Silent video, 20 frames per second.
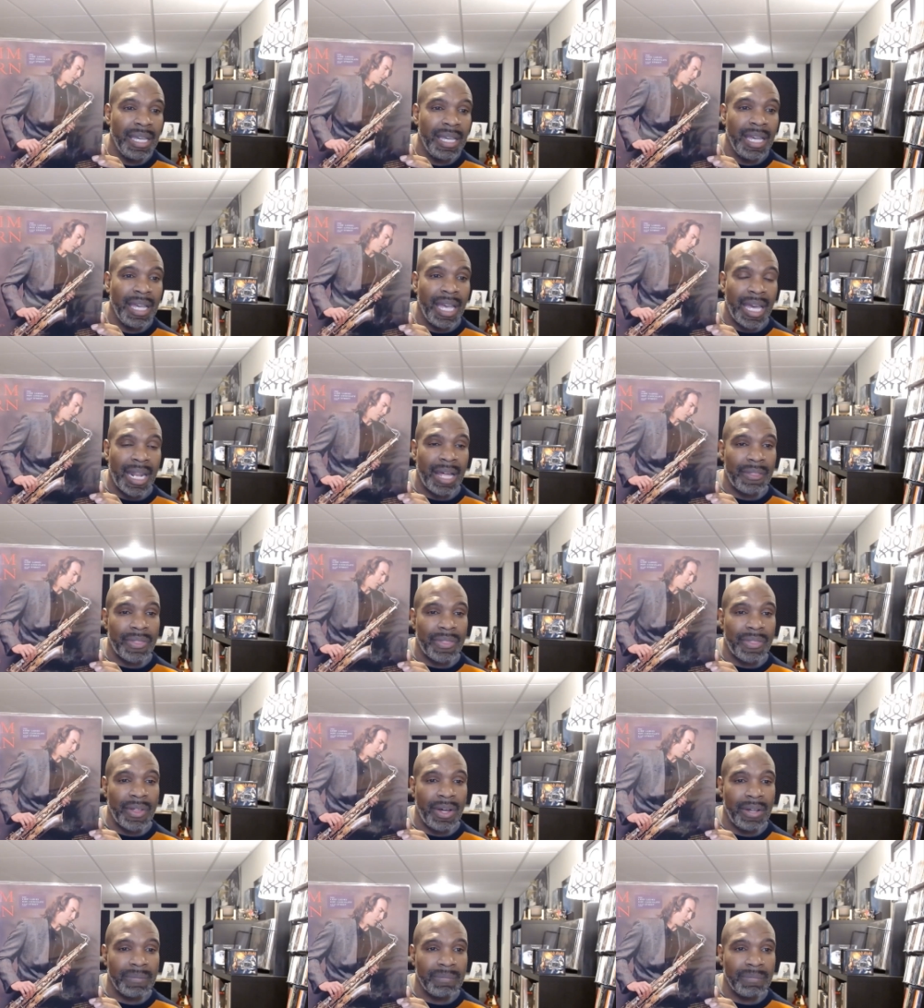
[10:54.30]
And I
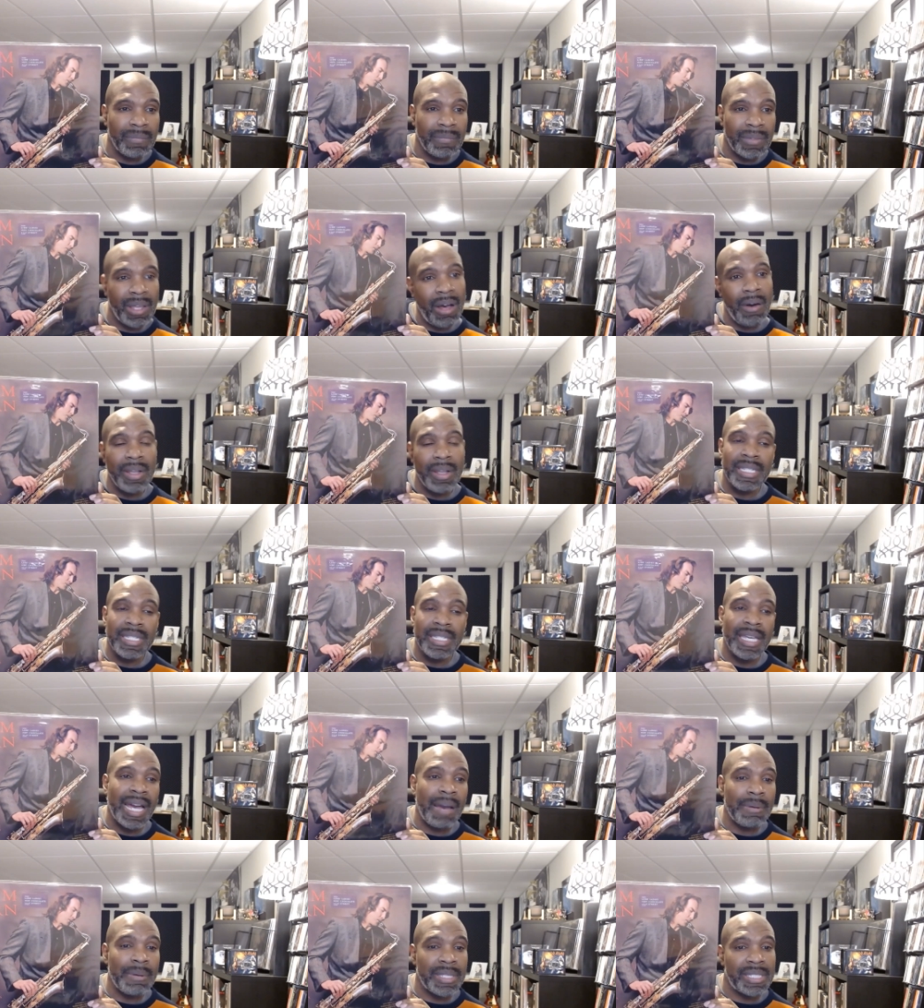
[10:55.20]
thought, oh, that's a
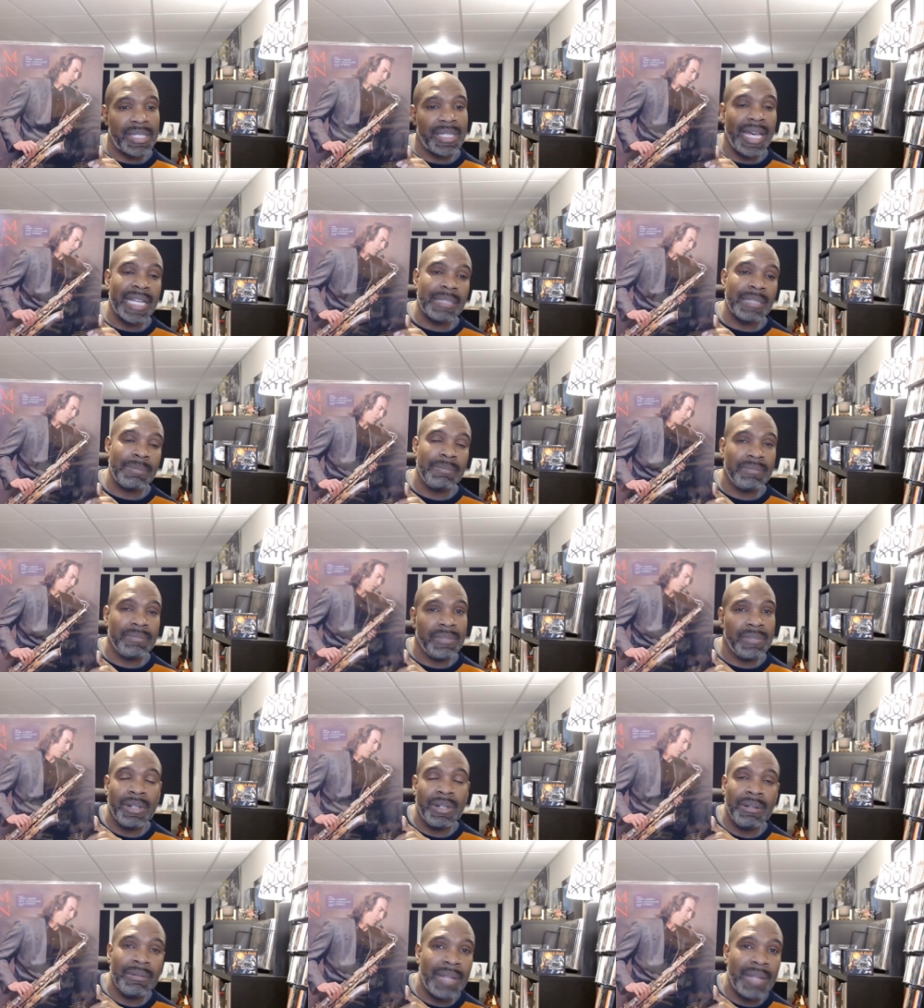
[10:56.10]
guy with a sax, you
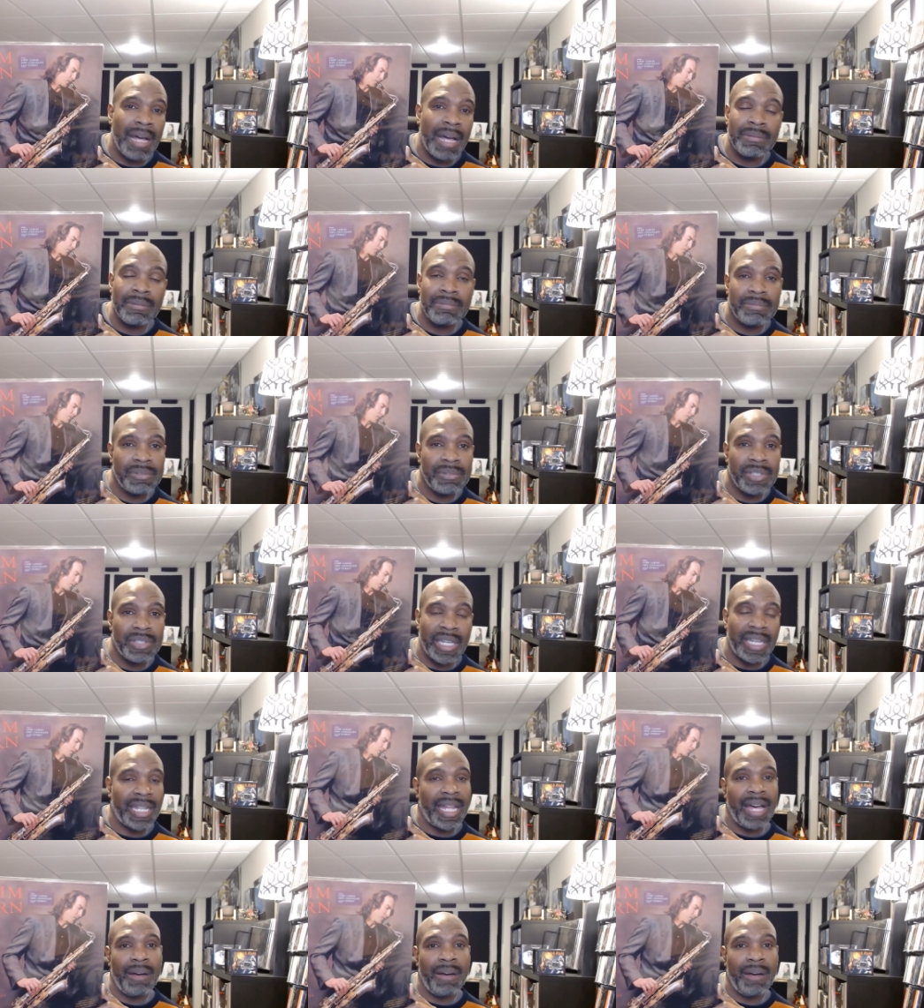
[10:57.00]
know, I'll check
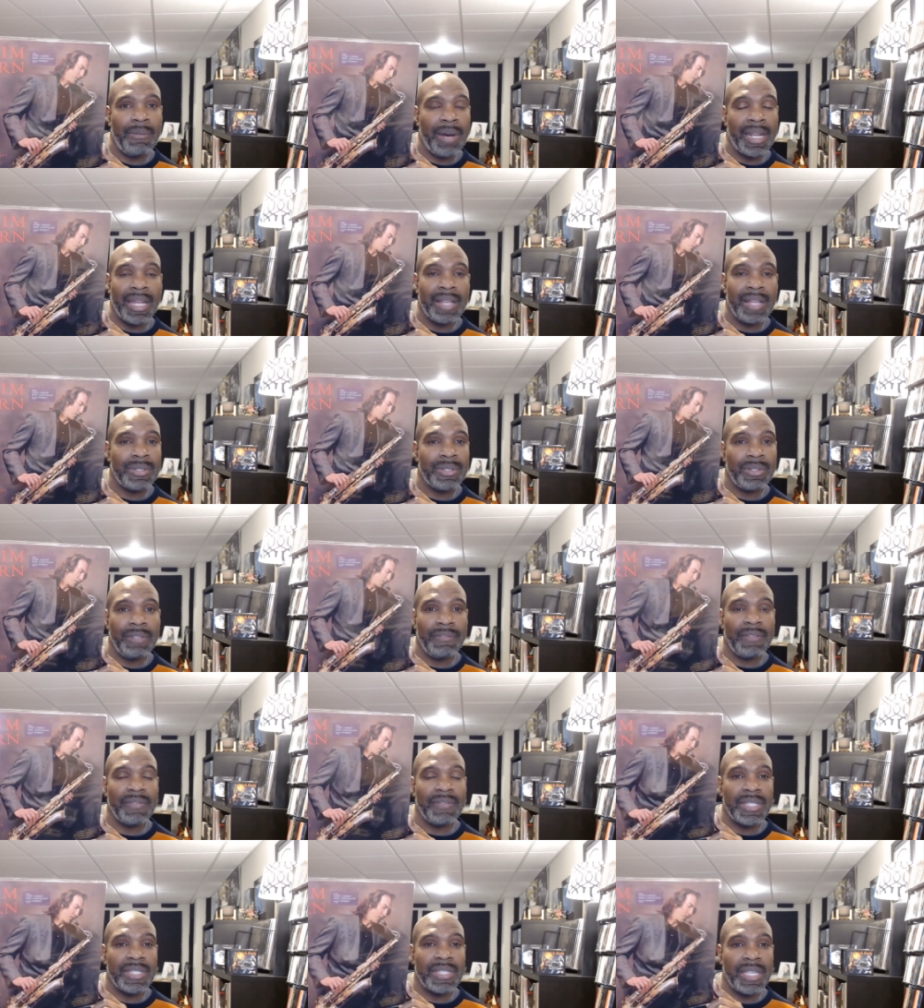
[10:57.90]
it out. Why not? It's only
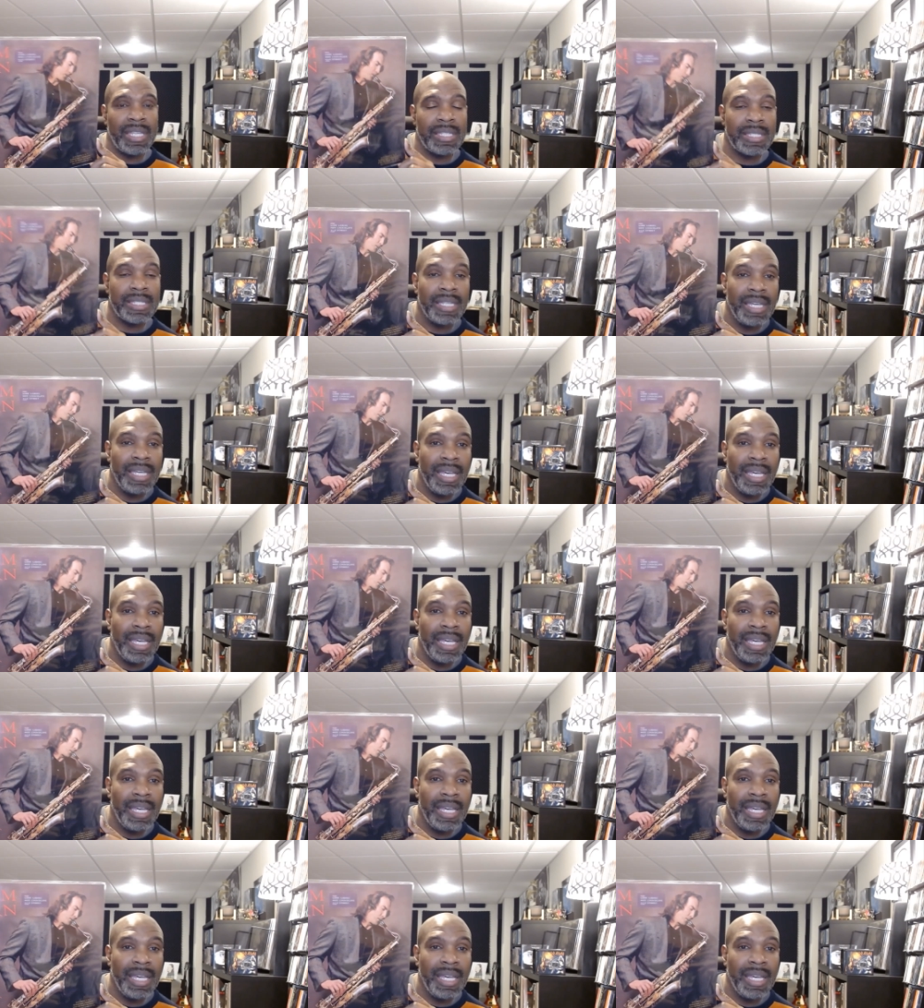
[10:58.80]
50 cents.